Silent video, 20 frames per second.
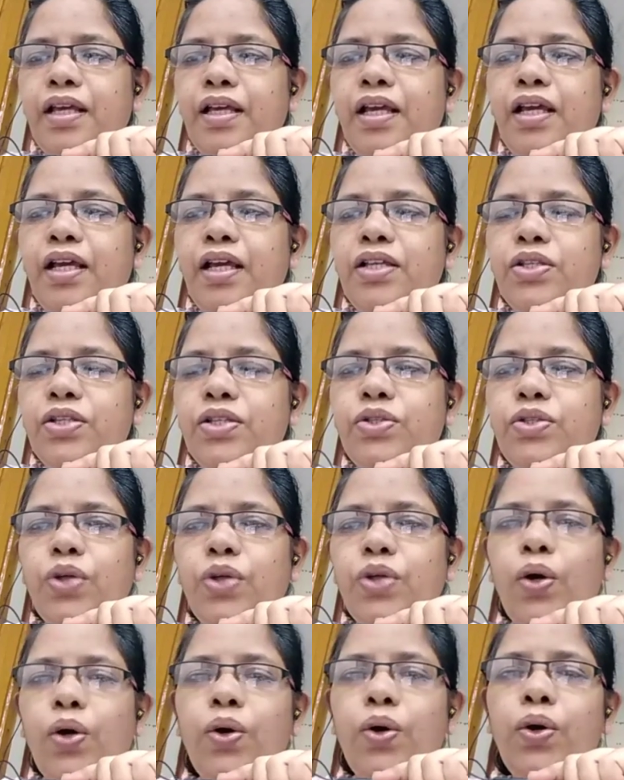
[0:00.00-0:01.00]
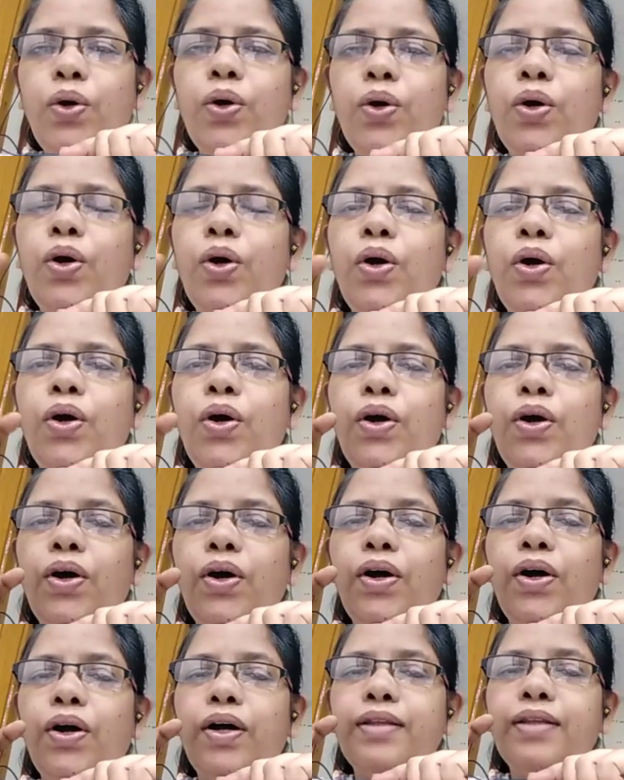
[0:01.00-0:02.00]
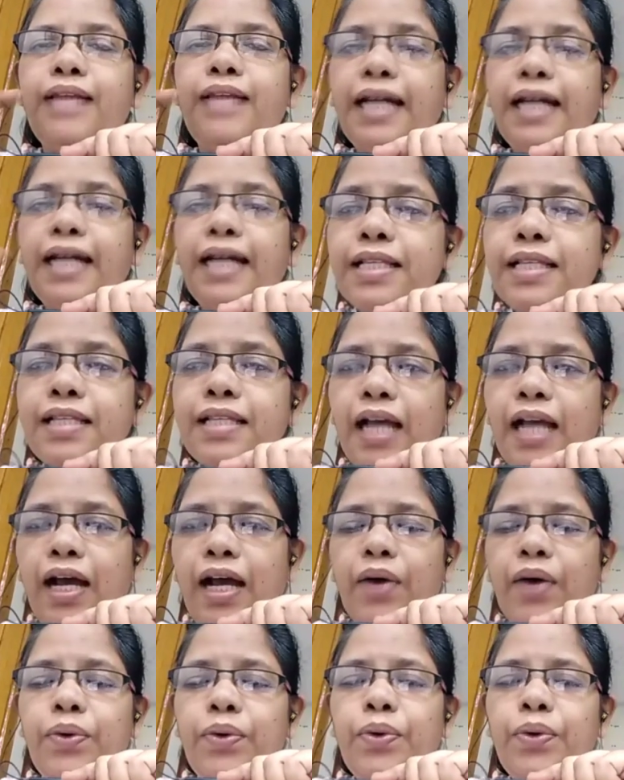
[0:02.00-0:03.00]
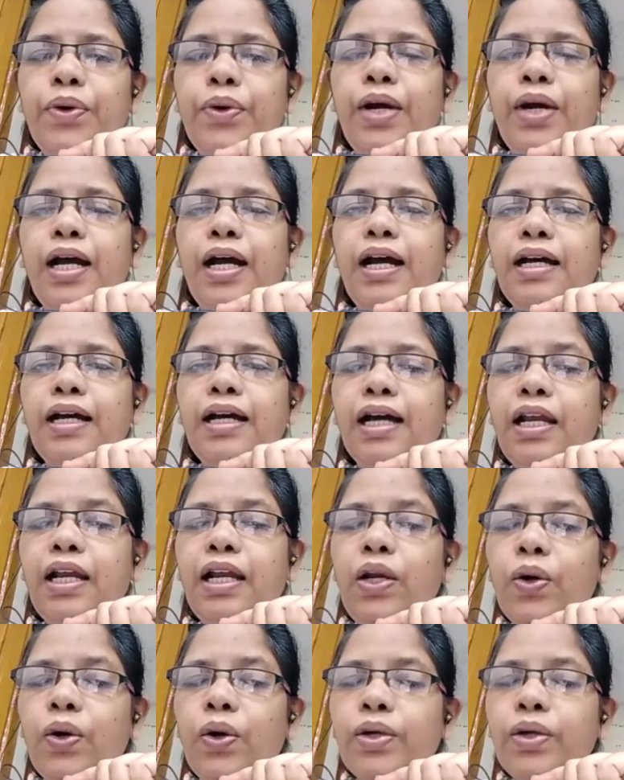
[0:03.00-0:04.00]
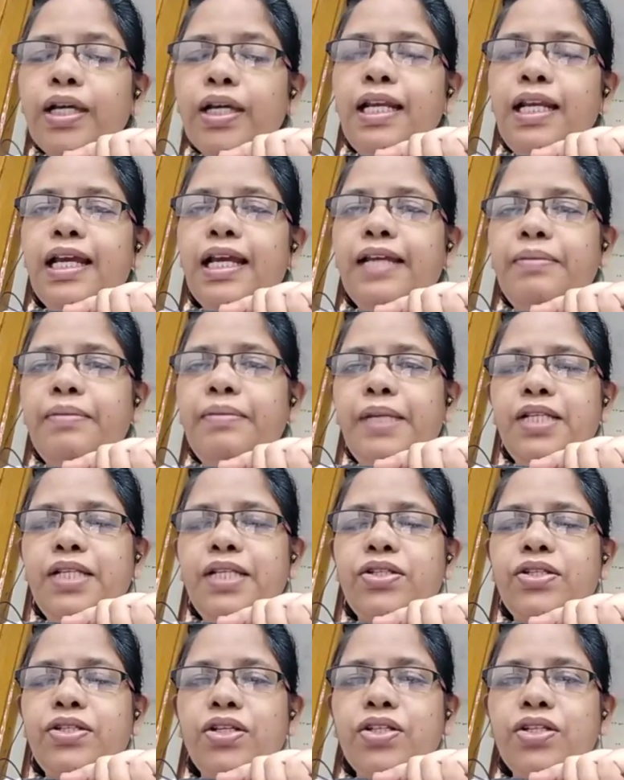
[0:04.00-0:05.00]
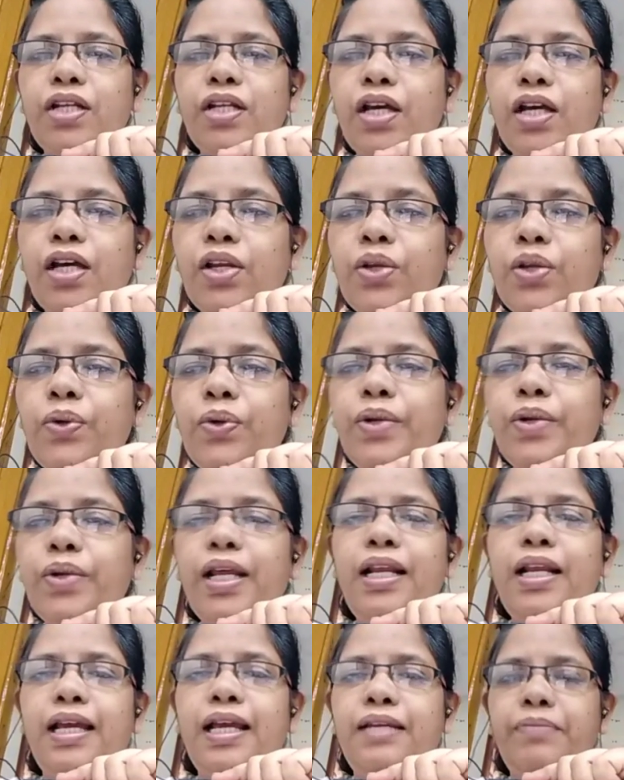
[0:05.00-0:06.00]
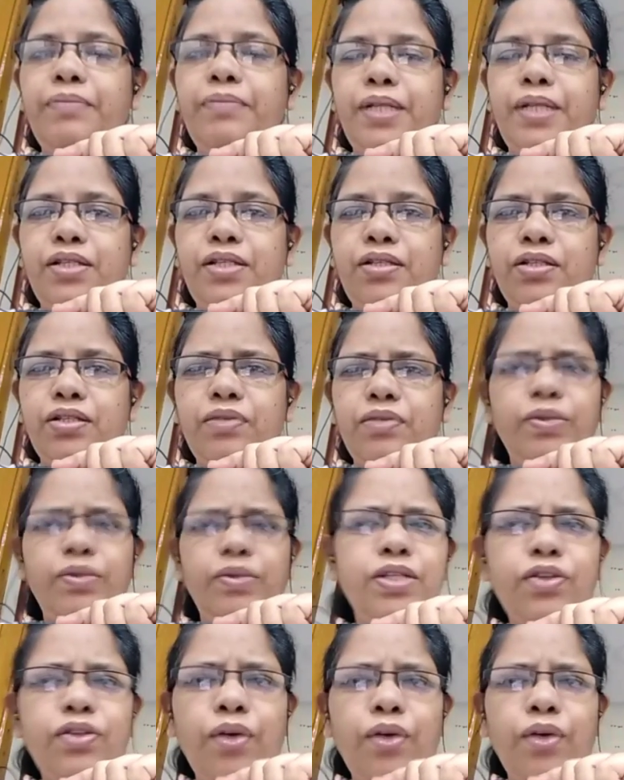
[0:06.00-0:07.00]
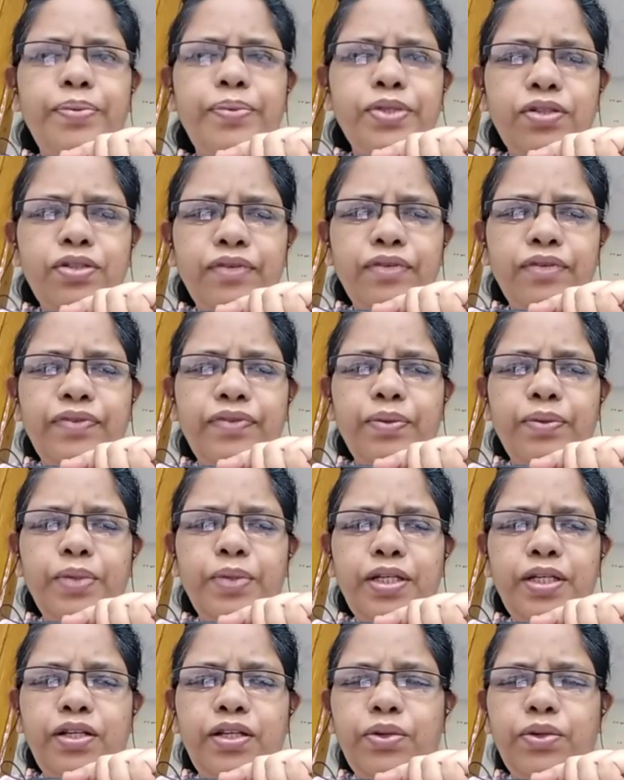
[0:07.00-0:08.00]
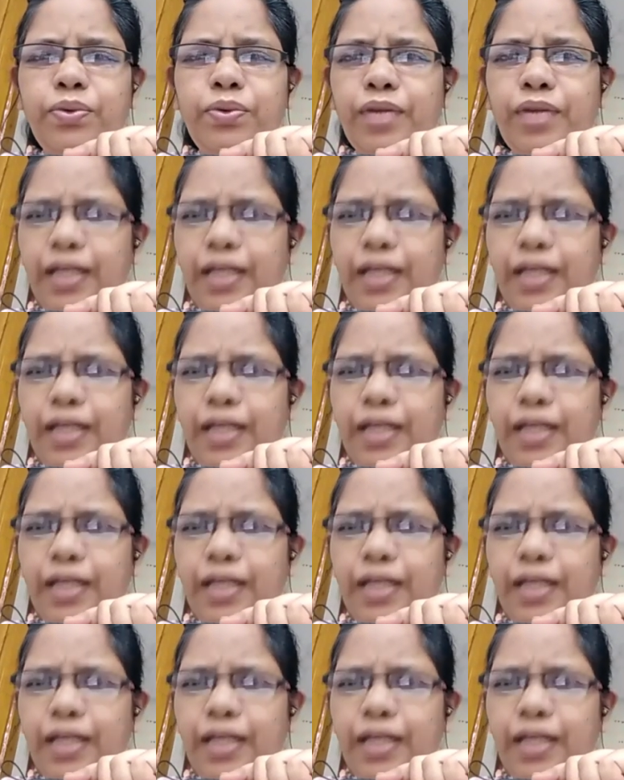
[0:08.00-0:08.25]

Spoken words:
So that is how a local administration, a rural administration. What is the opposite of the word rural?